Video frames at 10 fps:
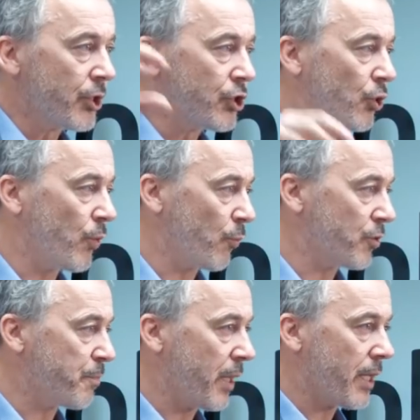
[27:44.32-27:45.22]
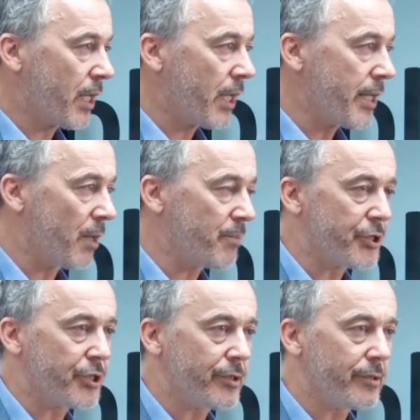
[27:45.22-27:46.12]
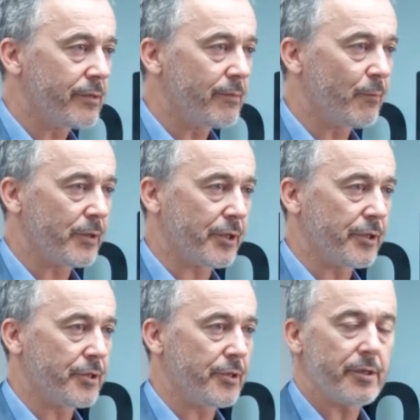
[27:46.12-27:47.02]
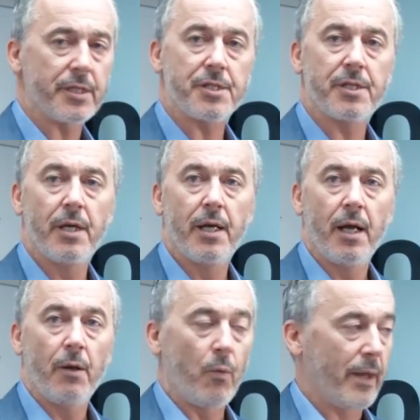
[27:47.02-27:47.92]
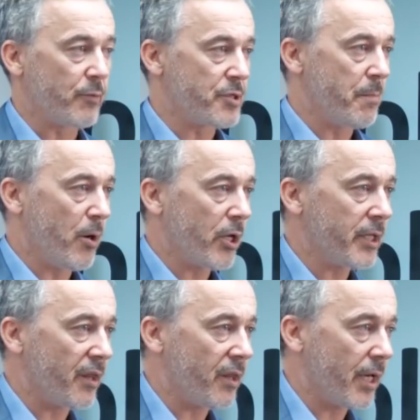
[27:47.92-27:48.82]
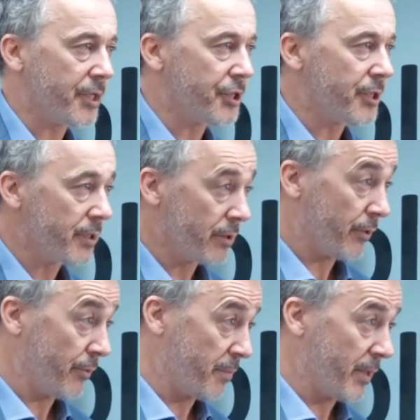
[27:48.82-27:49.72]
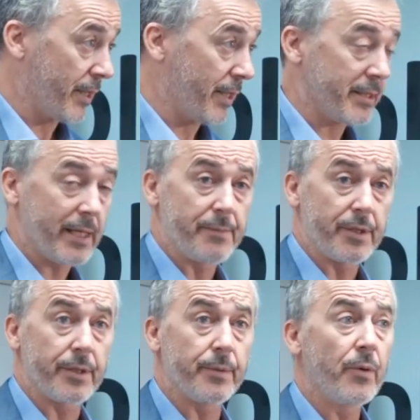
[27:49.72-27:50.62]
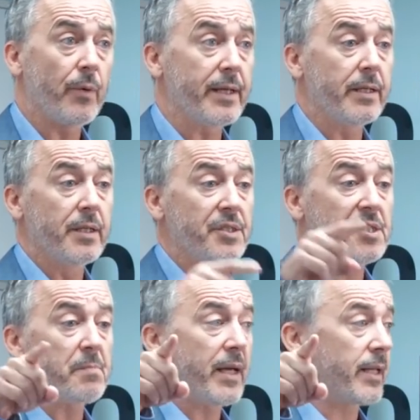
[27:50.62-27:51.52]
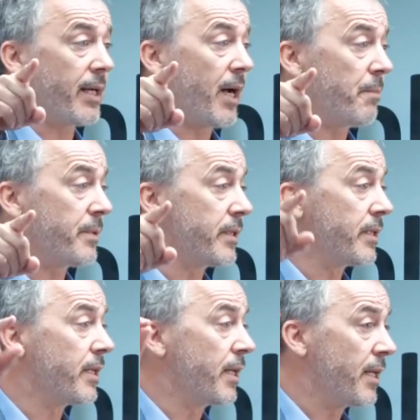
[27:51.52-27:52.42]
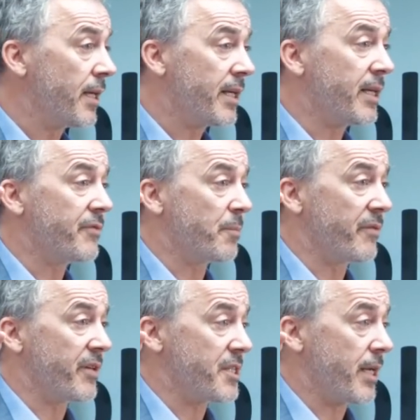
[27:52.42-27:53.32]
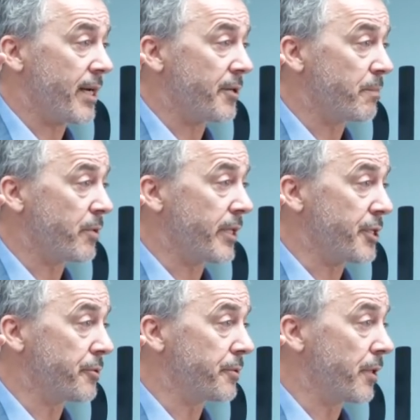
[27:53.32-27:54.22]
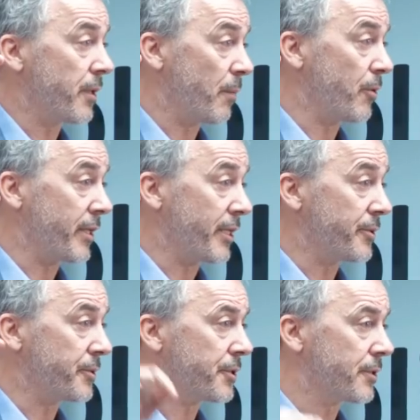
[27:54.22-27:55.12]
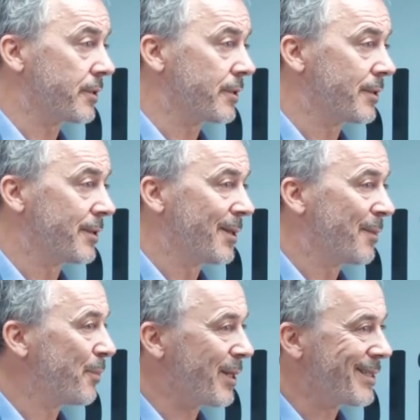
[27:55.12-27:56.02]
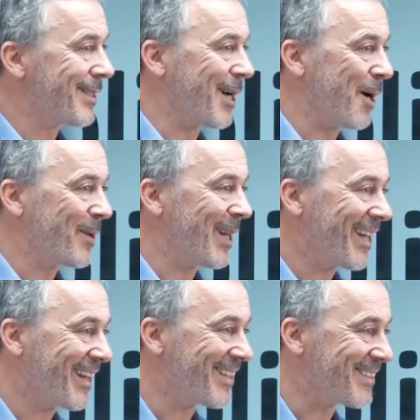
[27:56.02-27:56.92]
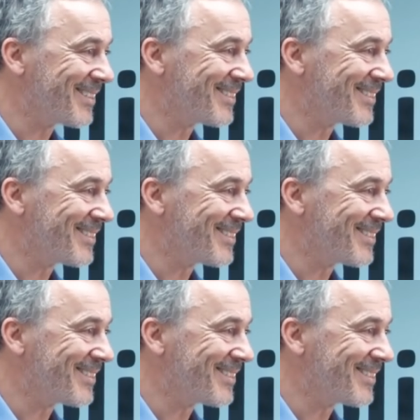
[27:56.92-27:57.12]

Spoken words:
So when it was politically opportune, what they could do is, whether it was Margaret Thatcher, who would have been that time to go, right, just make that happen. Give the Provisional IRA a bloody nose. But it didn't happen like that.